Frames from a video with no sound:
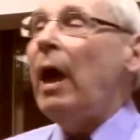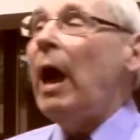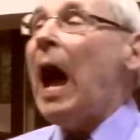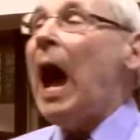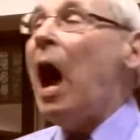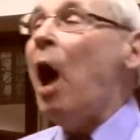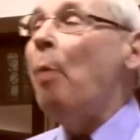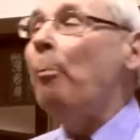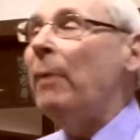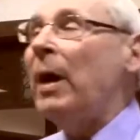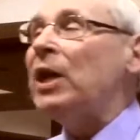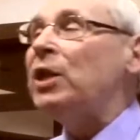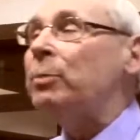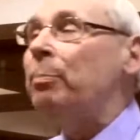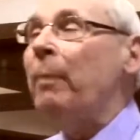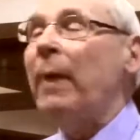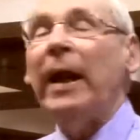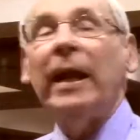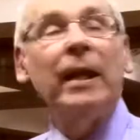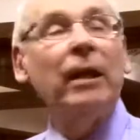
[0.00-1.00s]
how much
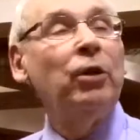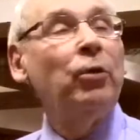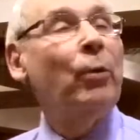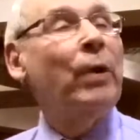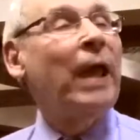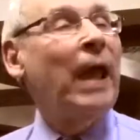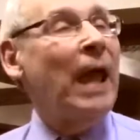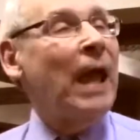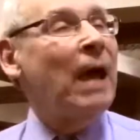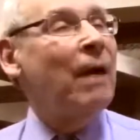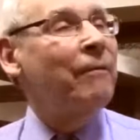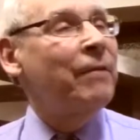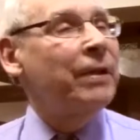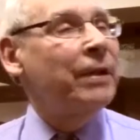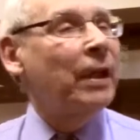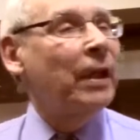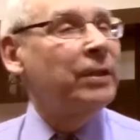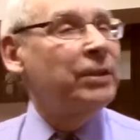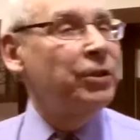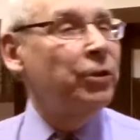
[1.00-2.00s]
money do we have in
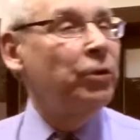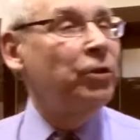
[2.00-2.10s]
the